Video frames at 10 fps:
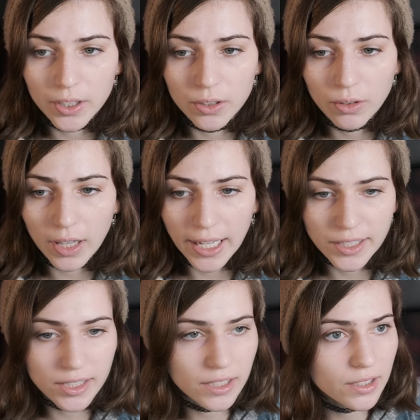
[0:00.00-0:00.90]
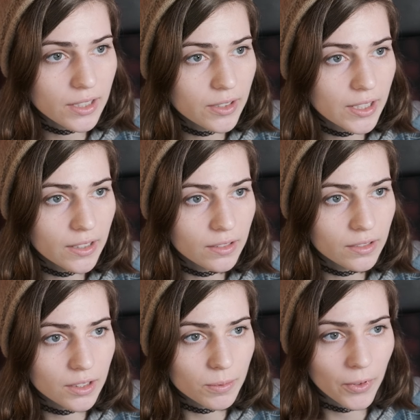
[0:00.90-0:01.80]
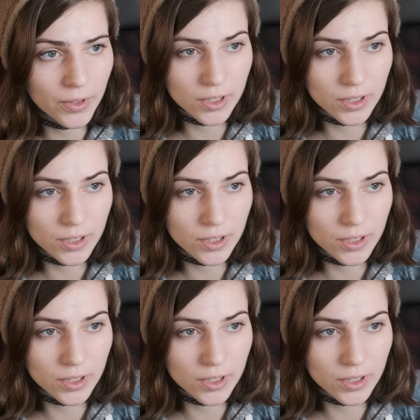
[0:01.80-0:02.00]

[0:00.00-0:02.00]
new class that it's loading, let's full